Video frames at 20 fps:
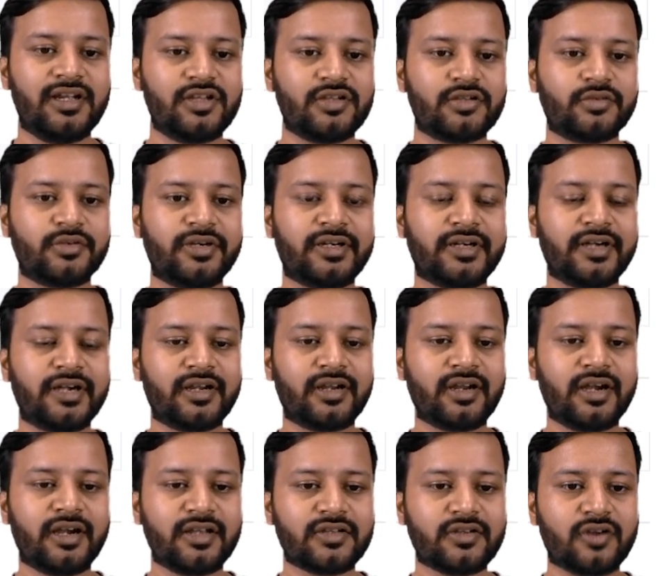So it
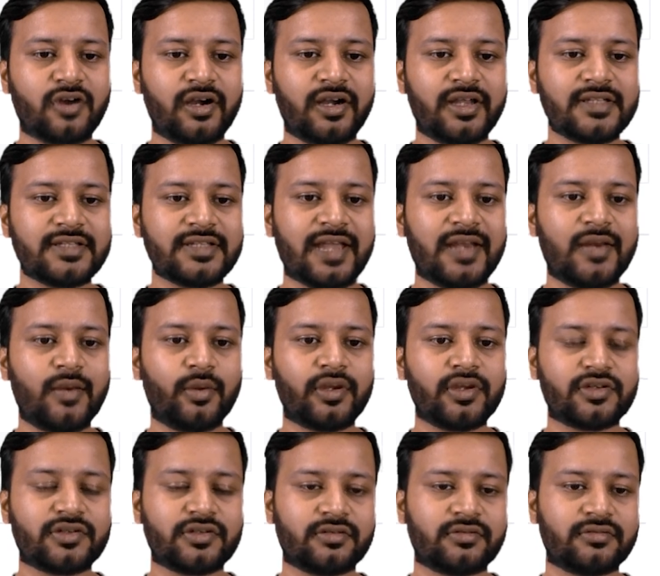is called as
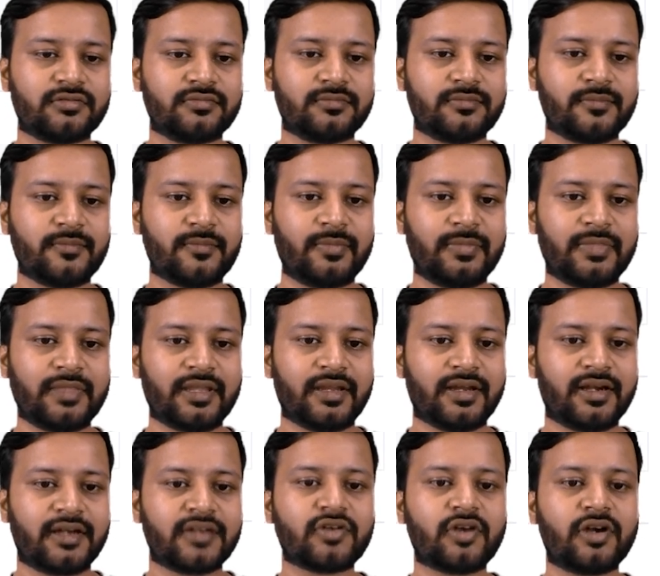allocation.
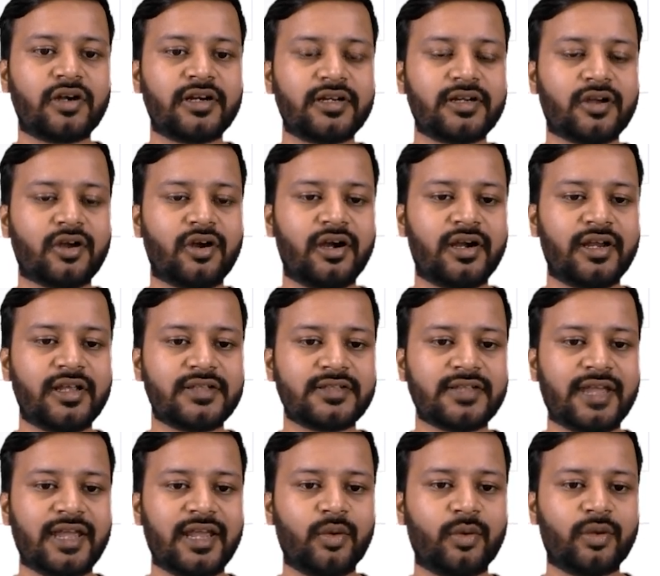It's called as
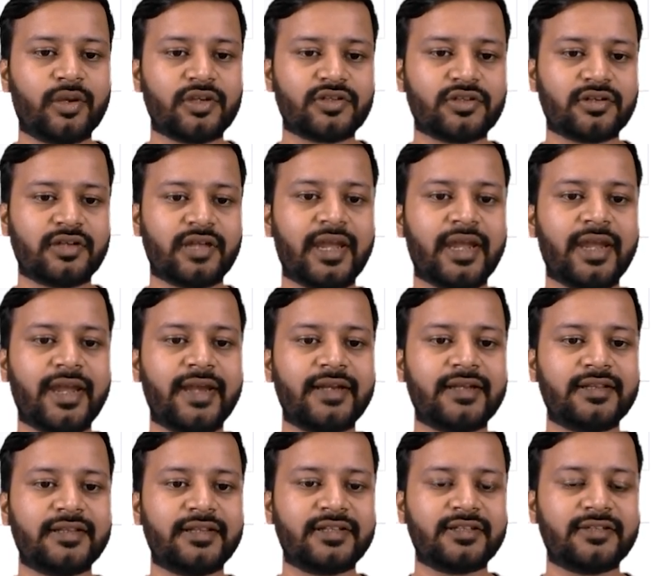allocation, and
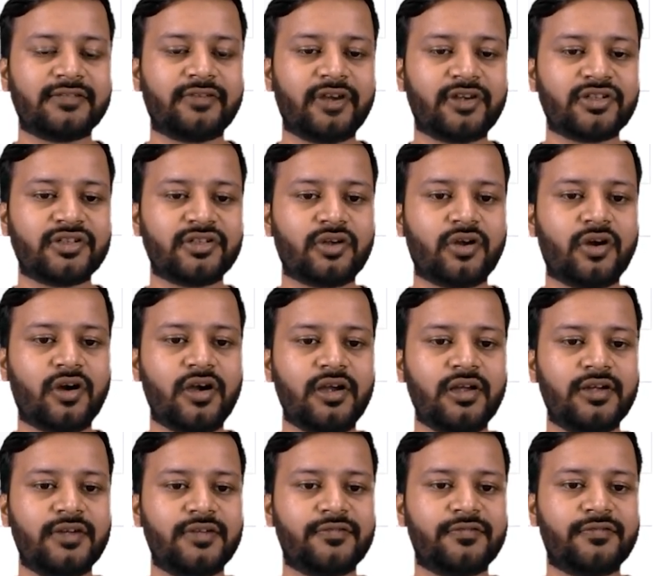there is a function called
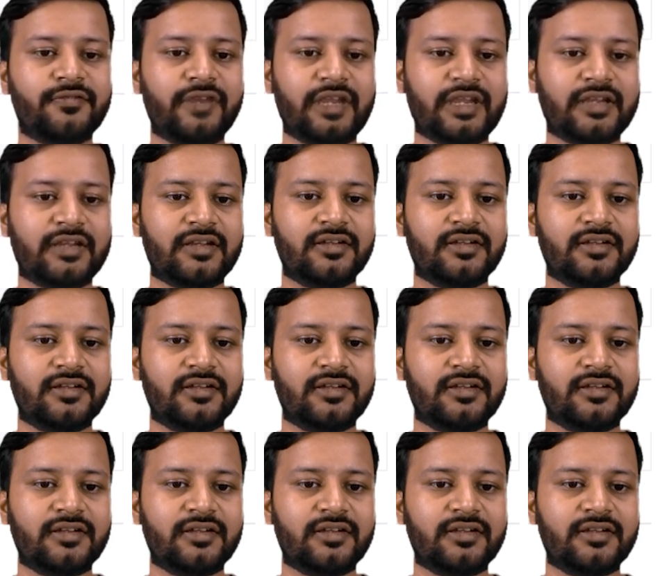free.